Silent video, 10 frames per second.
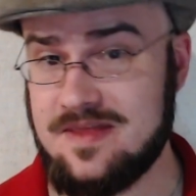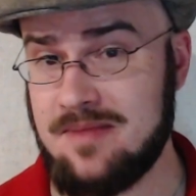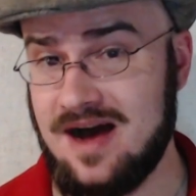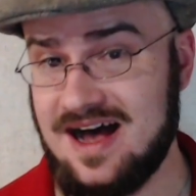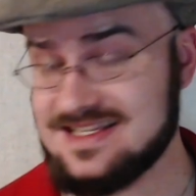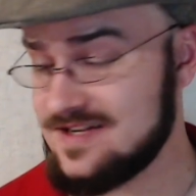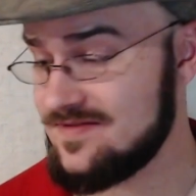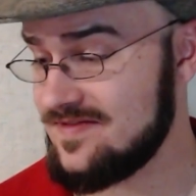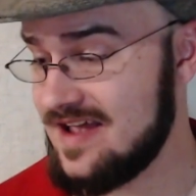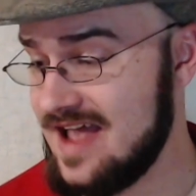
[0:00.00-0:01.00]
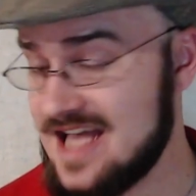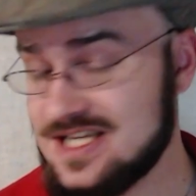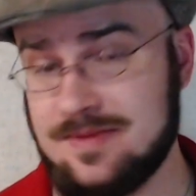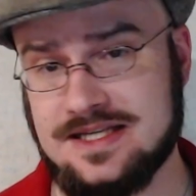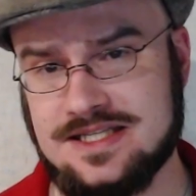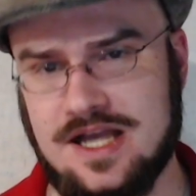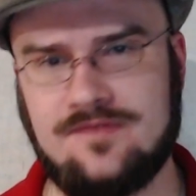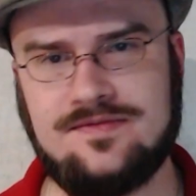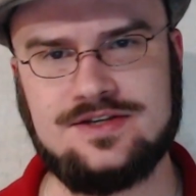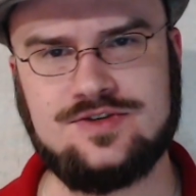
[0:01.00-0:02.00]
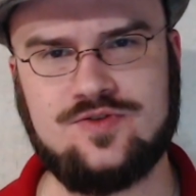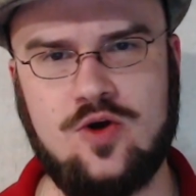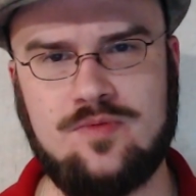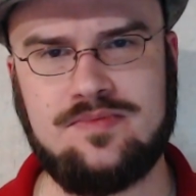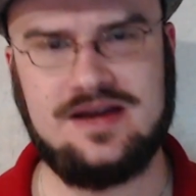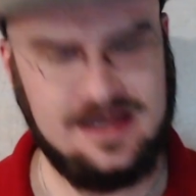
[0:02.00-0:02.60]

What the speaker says: positive aspects of this trope,